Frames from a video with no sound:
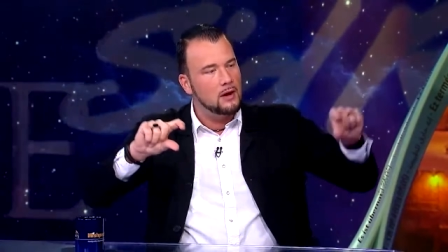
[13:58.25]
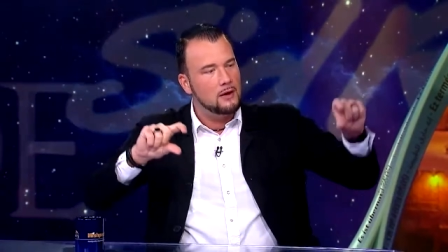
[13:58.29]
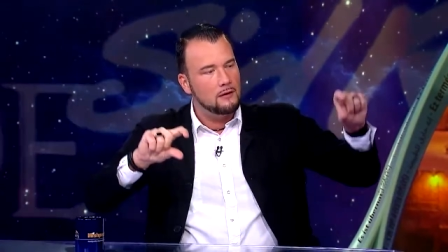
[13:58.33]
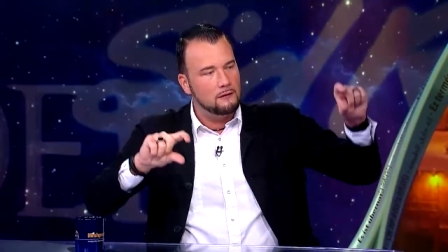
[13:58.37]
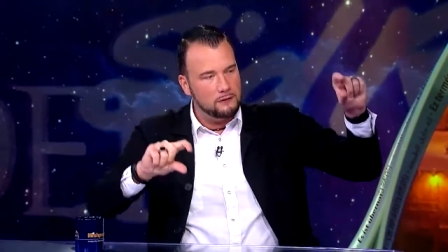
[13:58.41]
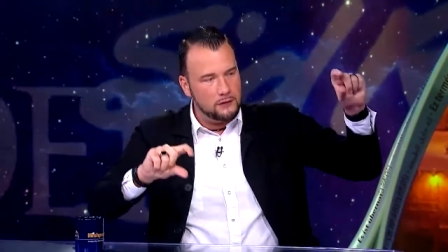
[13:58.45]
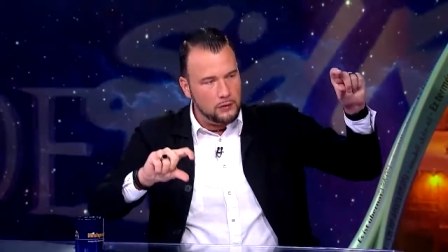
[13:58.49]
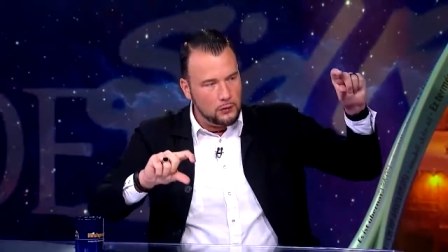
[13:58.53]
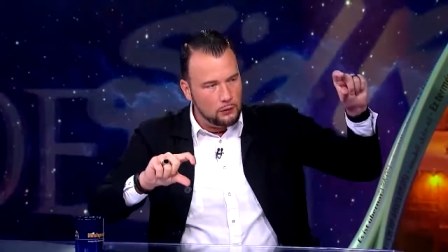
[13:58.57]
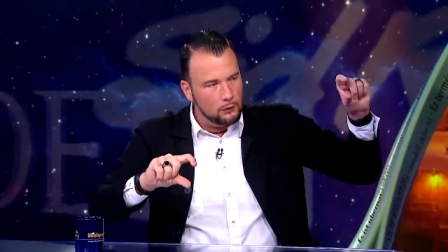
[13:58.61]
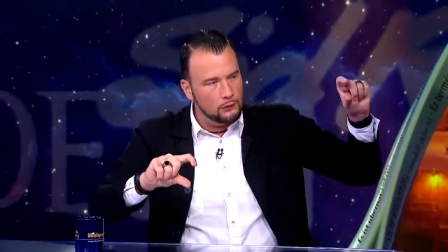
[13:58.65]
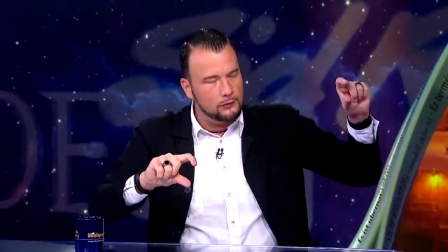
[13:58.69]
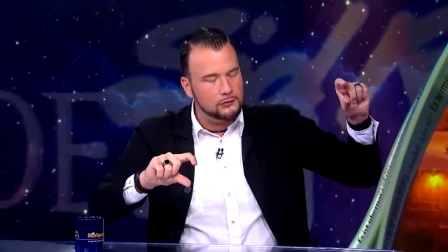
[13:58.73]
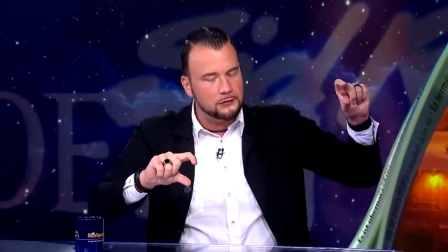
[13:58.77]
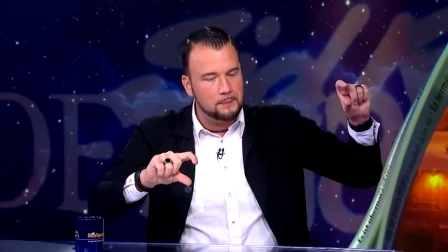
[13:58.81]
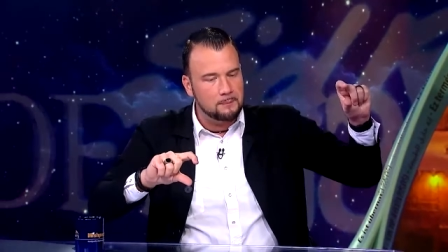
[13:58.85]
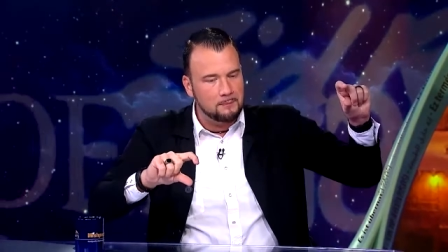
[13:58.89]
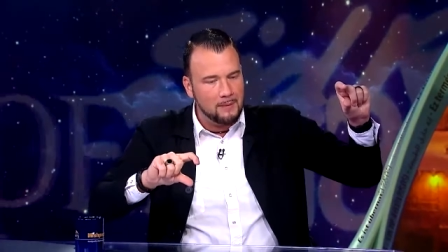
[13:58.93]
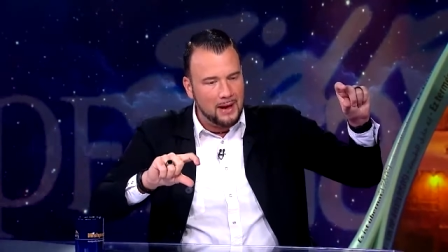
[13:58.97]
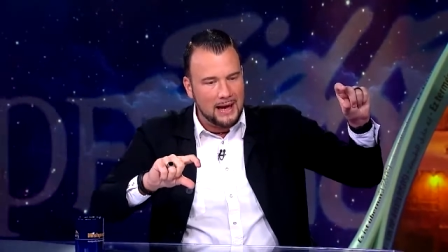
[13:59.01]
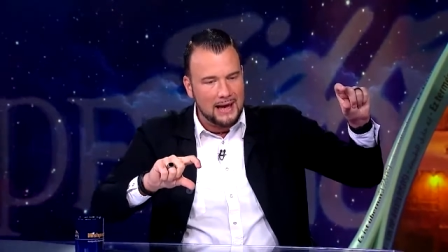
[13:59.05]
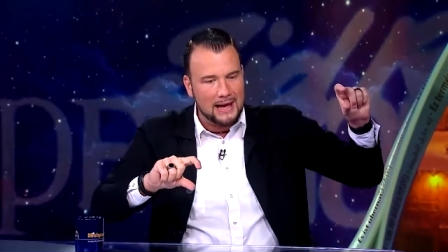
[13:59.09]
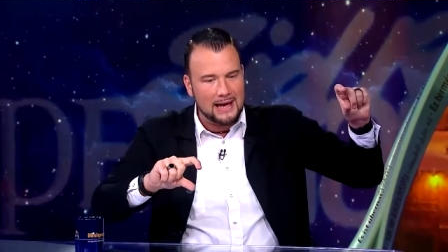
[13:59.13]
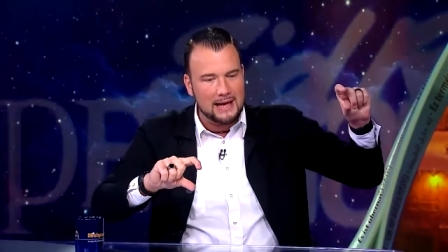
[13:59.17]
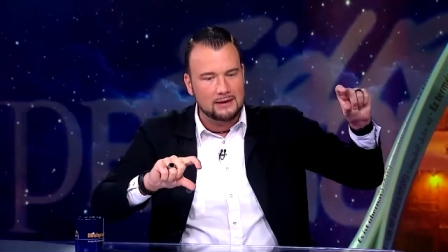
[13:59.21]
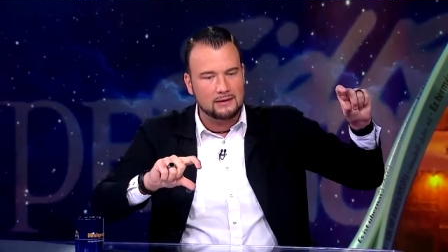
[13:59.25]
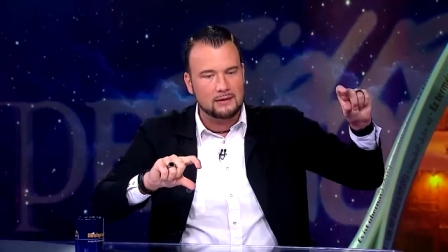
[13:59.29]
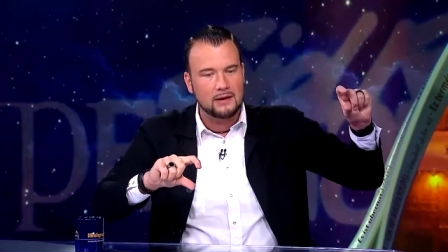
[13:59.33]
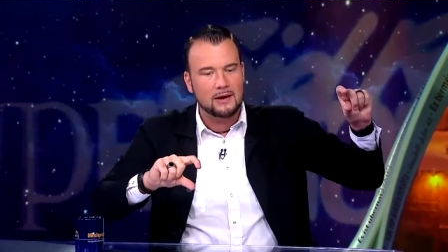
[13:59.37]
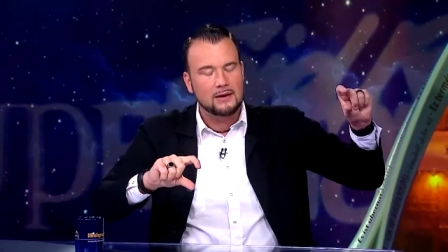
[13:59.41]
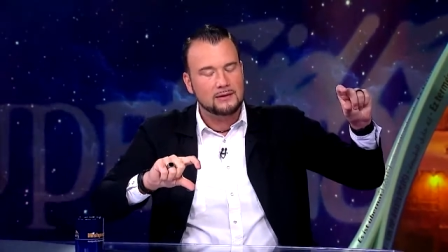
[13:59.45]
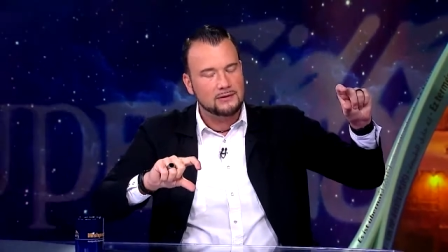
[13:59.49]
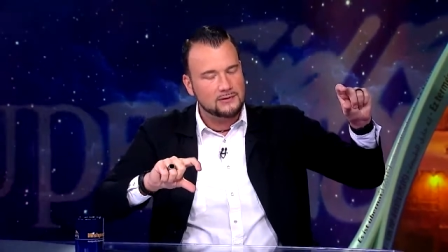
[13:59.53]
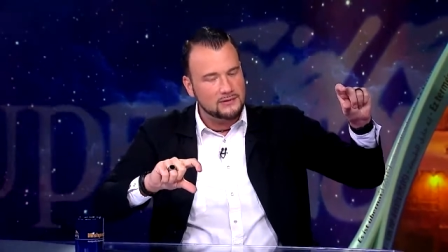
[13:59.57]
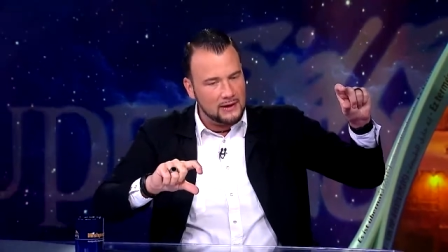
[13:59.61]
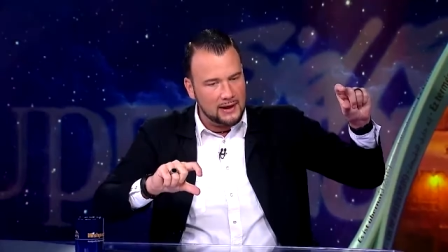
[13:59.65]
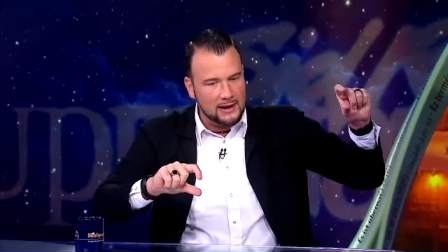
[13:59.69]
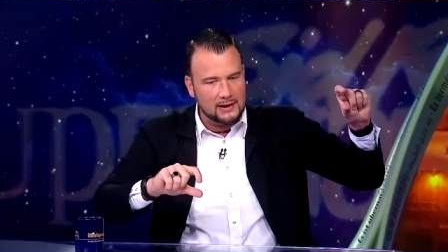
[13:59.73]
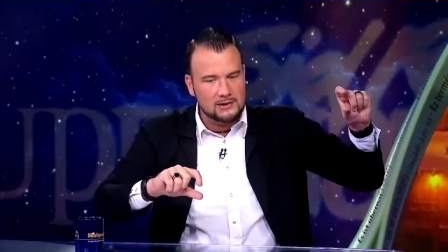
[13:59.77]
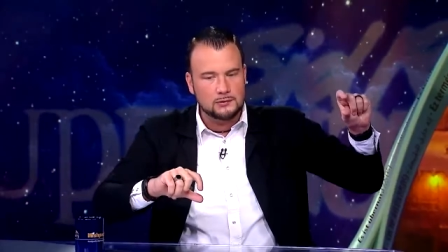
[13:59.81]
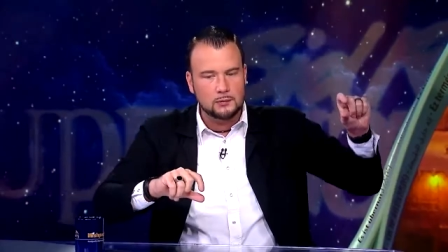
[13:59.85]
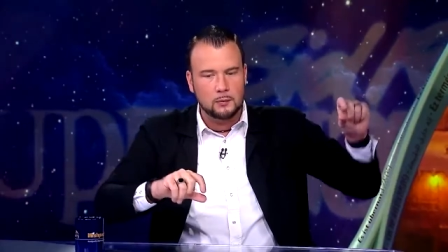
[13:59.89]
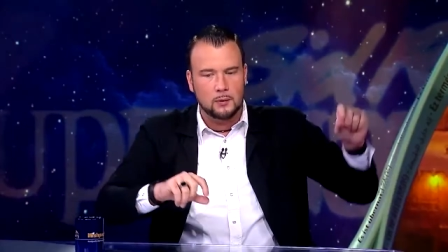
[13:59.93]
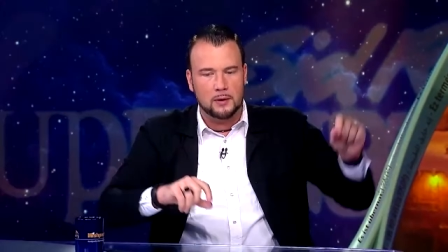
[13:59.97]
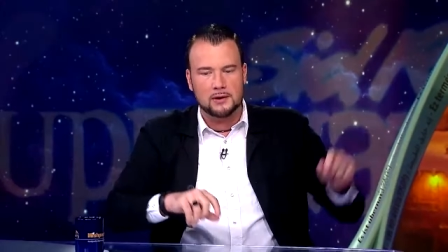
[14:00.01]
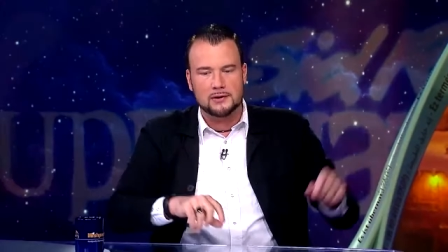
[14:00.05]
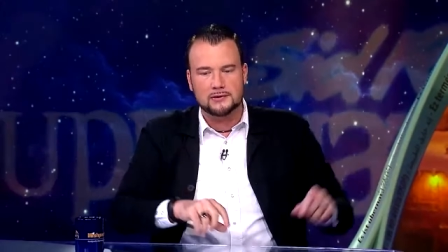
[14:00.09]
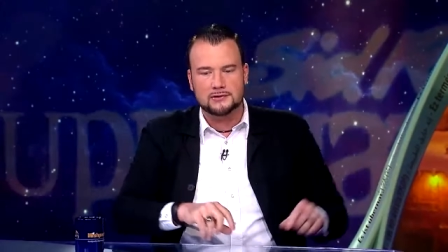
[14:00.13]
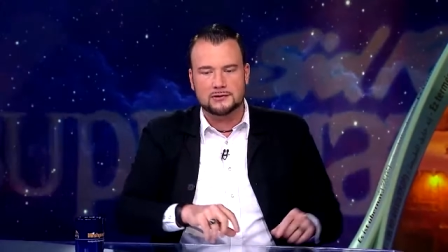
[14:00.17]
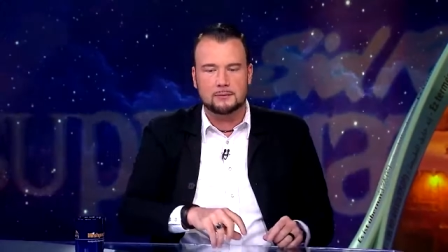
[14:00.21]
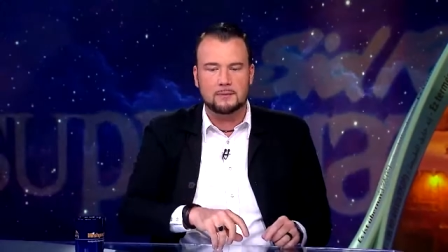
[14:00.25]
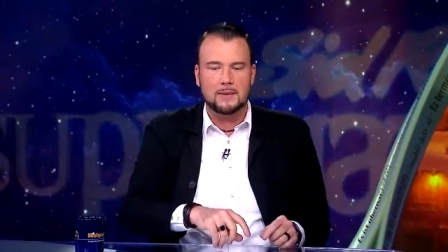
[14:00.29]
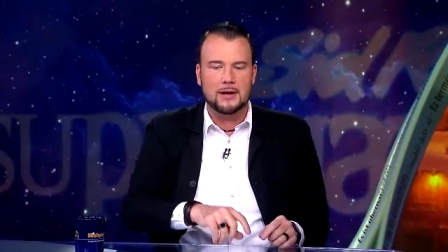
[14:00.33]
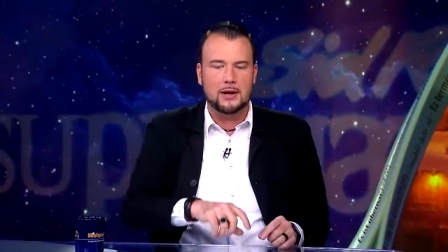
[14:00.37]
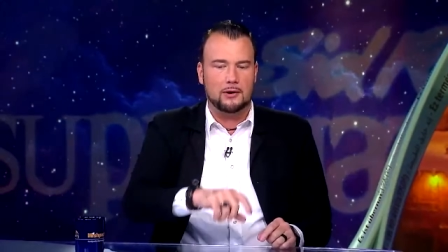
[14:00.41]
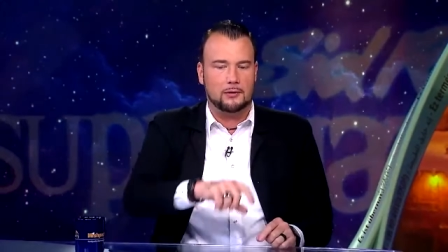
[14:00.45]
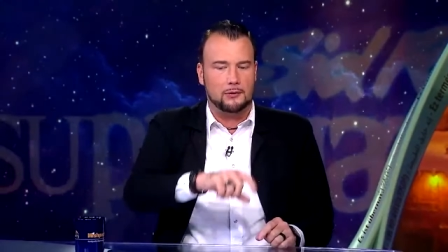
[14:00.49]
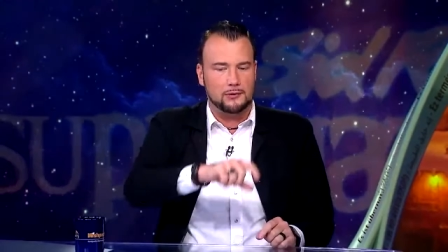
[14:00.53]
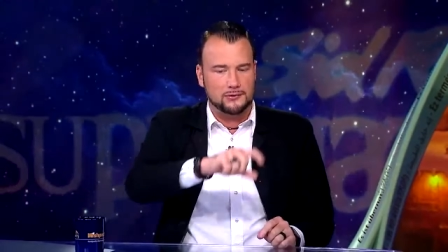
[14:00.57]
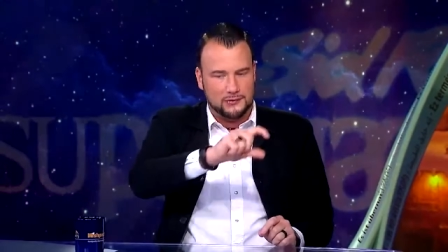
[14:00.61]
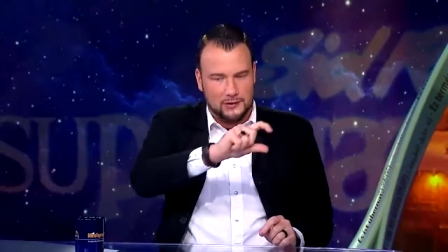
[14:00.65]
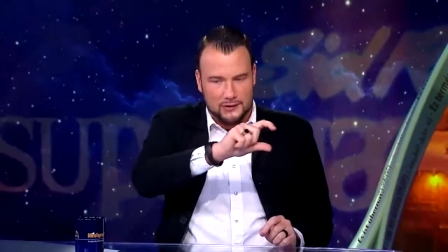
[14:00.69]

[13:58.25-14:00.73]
fuels might, signs, wonders, and miracles.